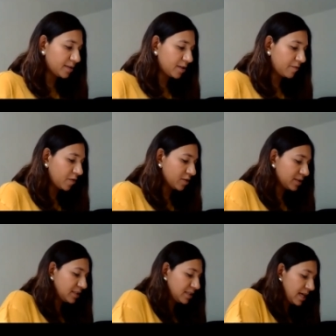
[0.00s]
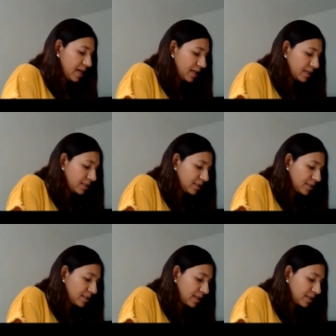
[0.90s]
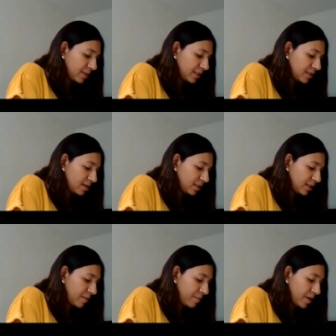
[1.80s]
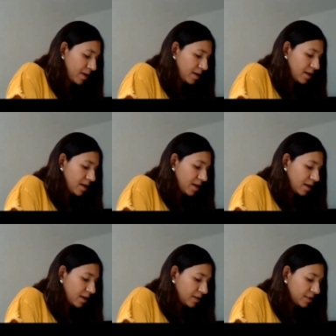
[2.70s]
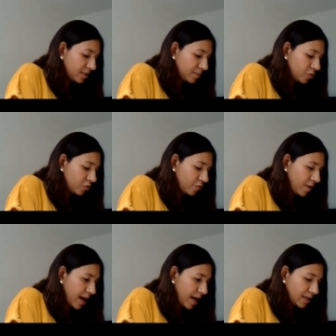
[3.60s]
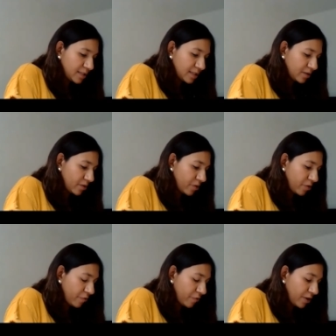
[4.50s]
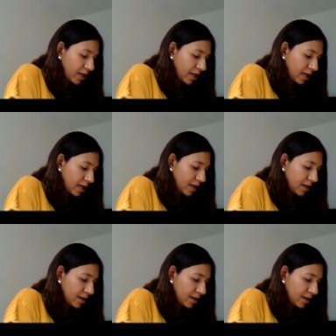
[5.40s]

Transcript: So I've got 6. That's my starting number. I'm going to subtract 3.